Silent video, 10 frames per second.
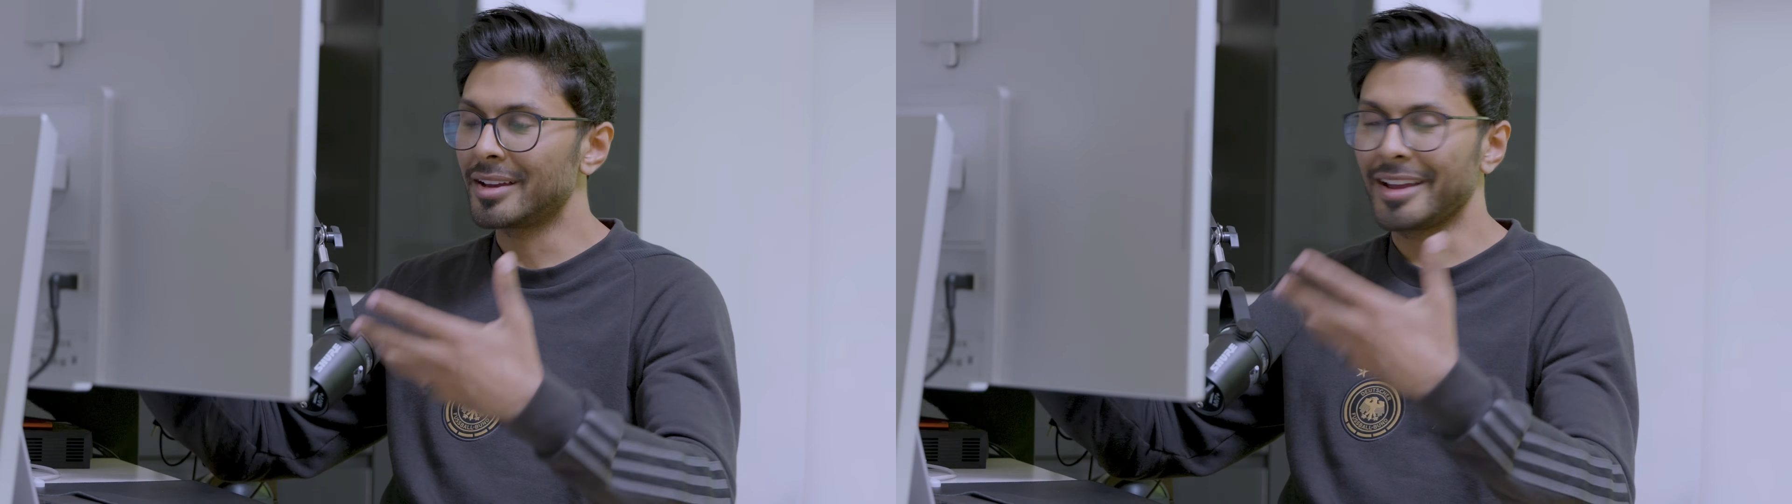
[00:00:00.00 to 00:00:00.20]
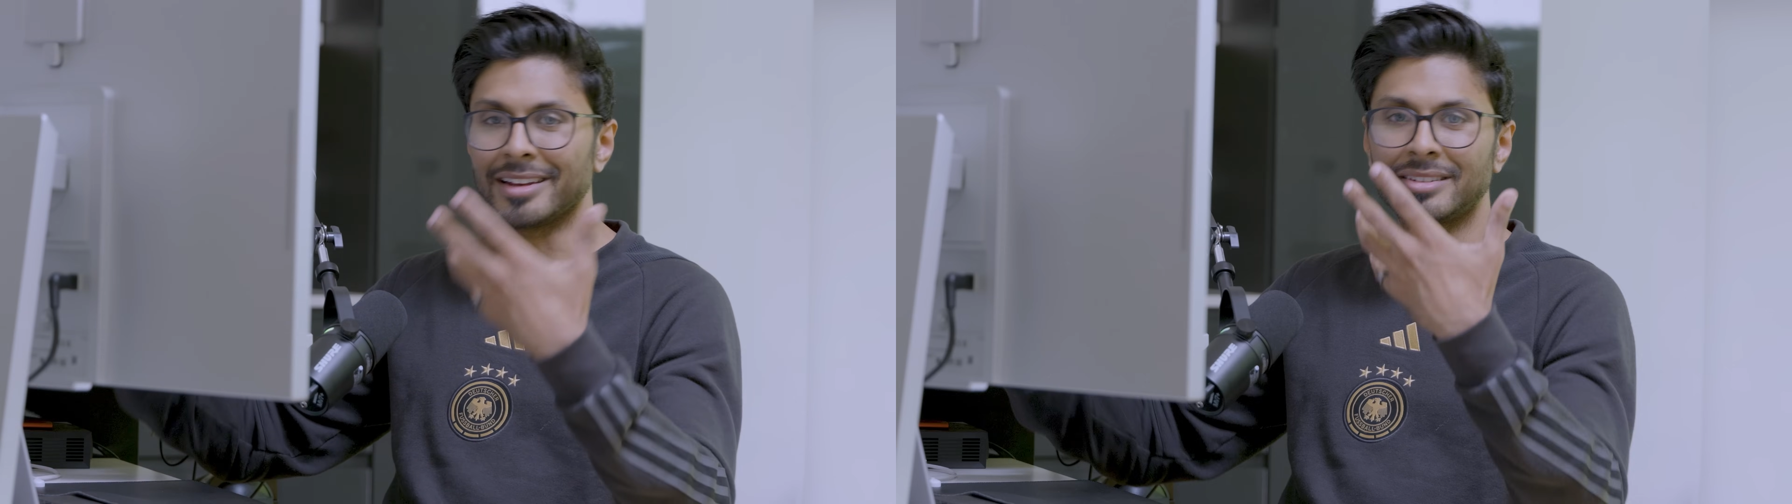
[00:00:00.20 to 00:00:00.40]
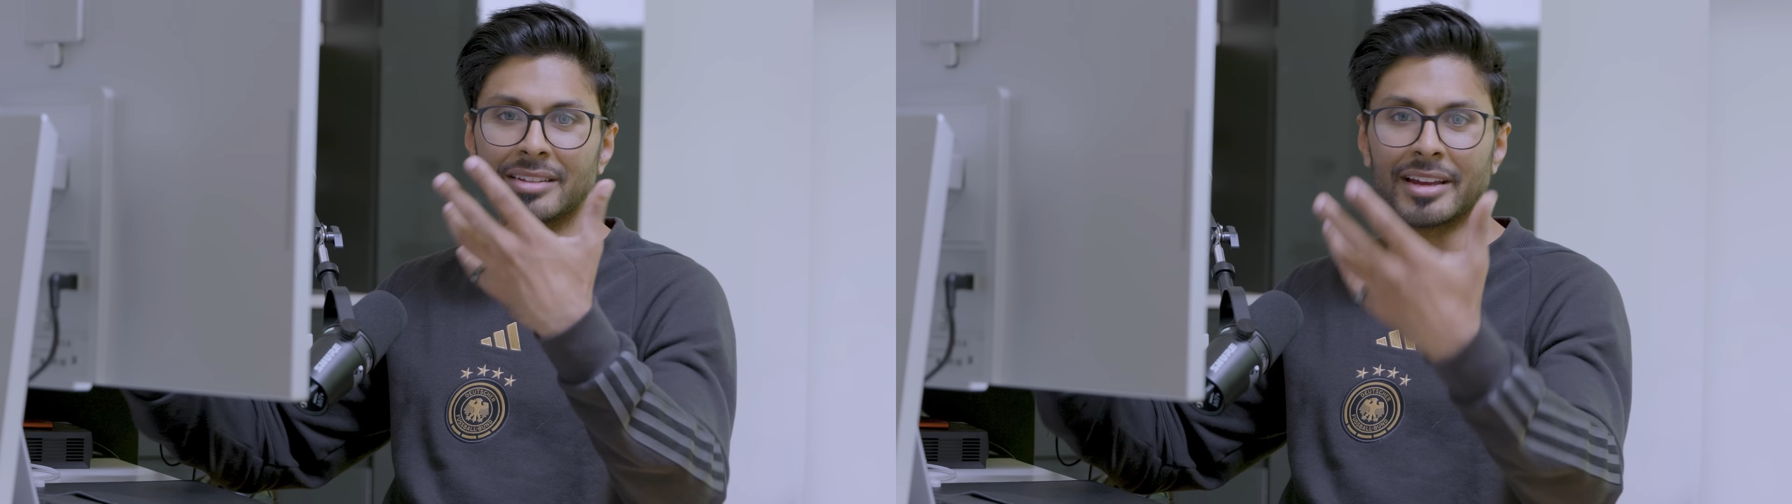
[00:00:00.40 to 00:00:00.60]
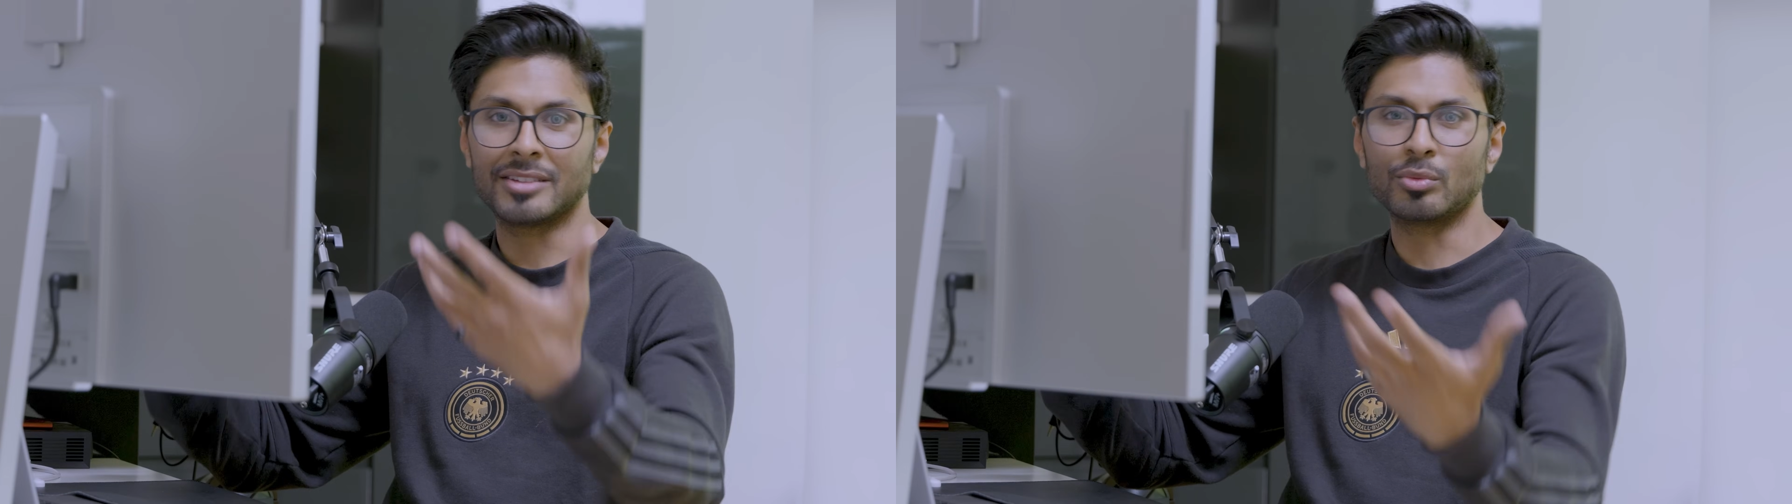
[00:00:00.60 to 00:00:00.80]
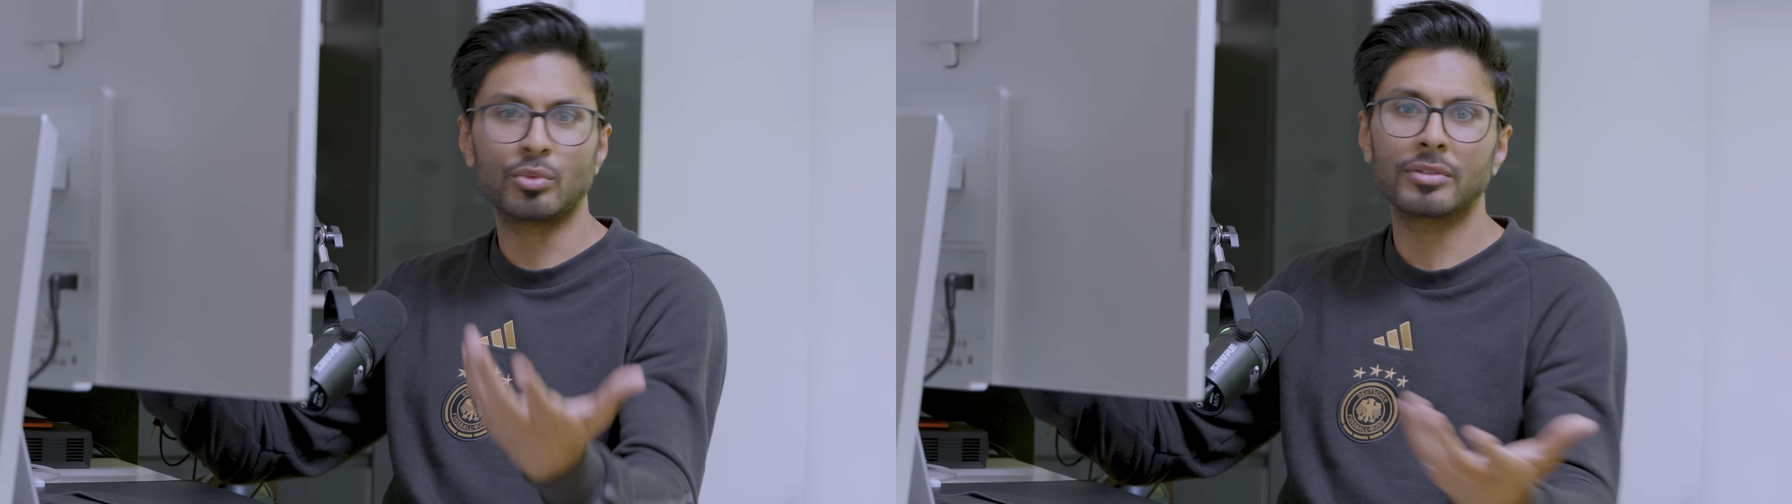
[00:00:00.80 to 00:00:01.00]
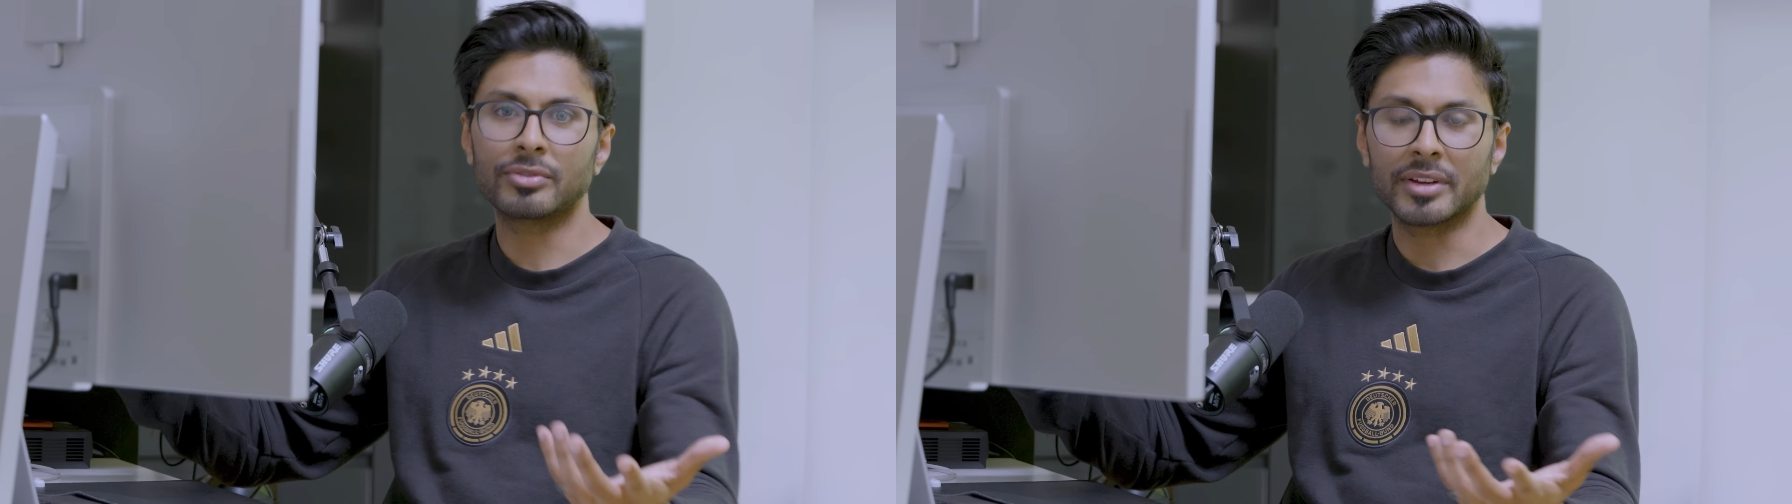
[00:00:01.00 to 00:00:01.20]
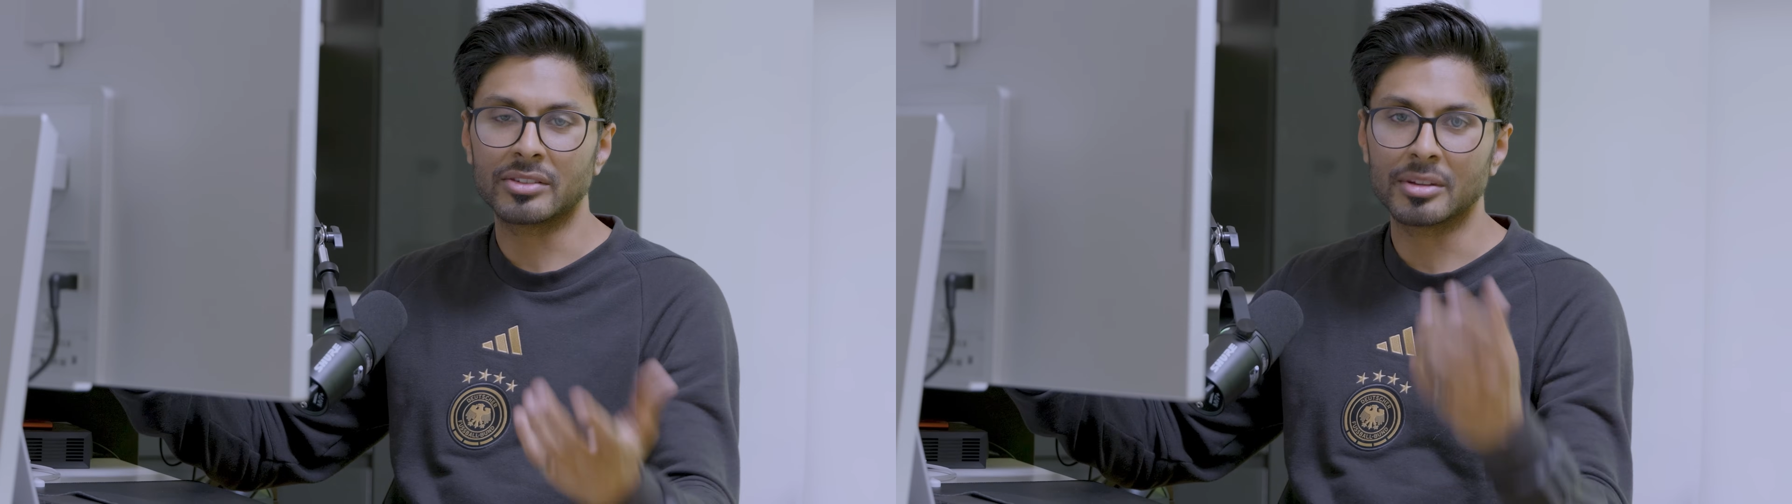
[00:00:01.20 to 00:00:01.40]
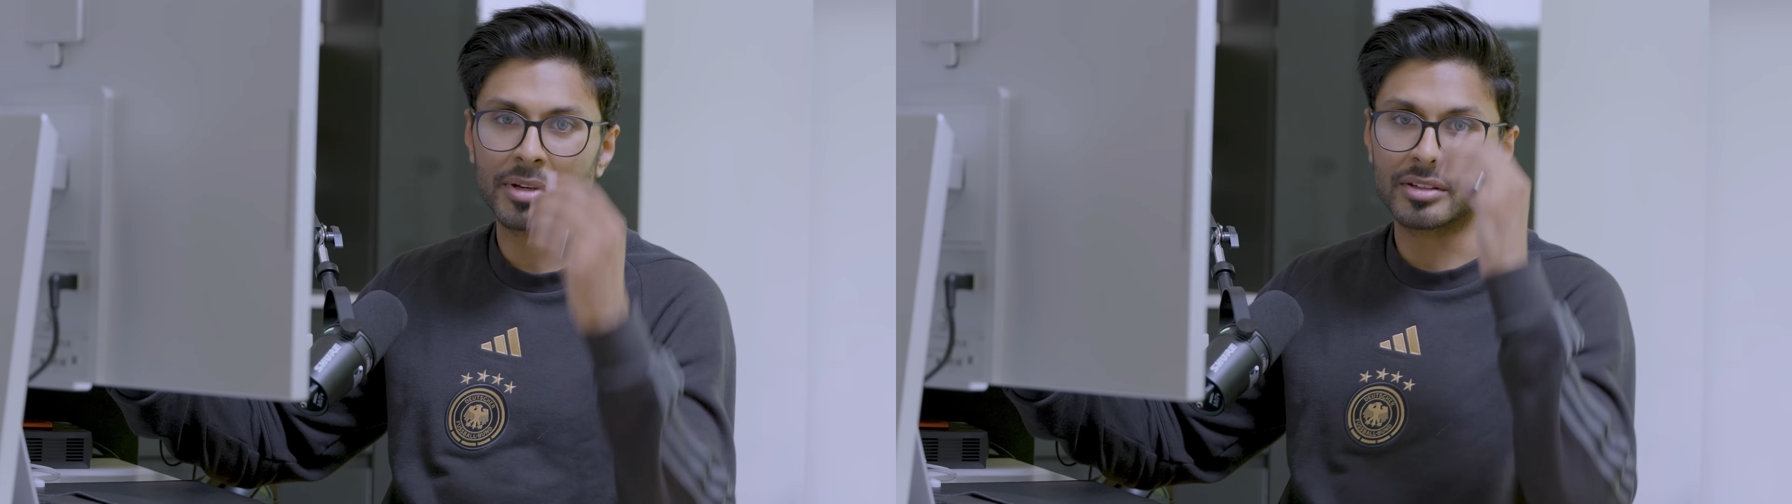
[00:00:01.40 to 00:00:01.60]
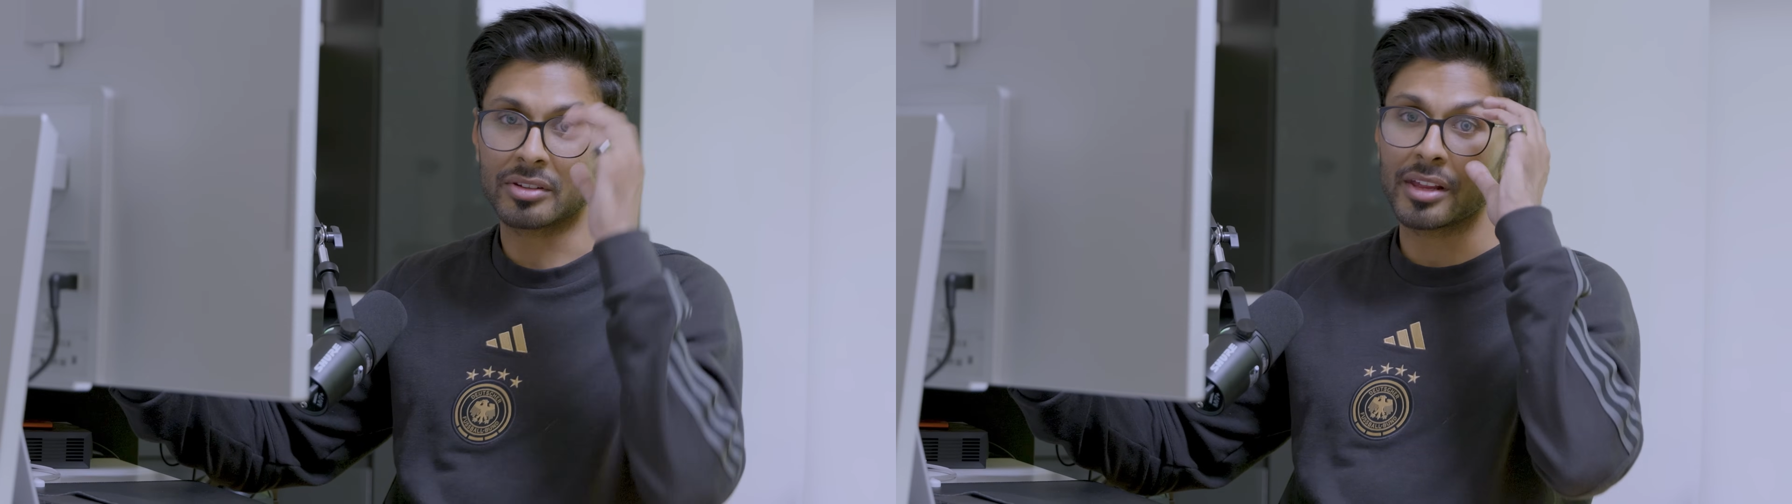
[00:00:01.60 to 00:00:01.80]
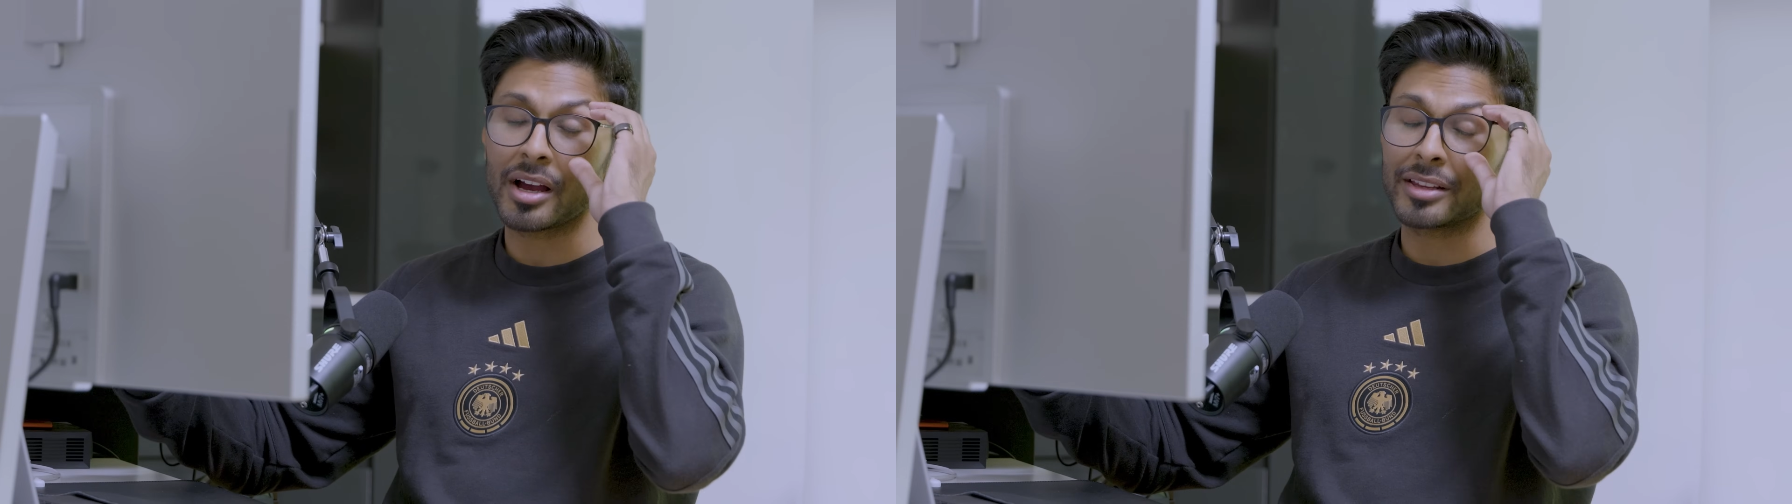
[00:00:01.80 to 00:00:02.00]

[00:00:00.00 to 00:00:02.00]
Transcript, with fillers: It's it's roughly similar to that.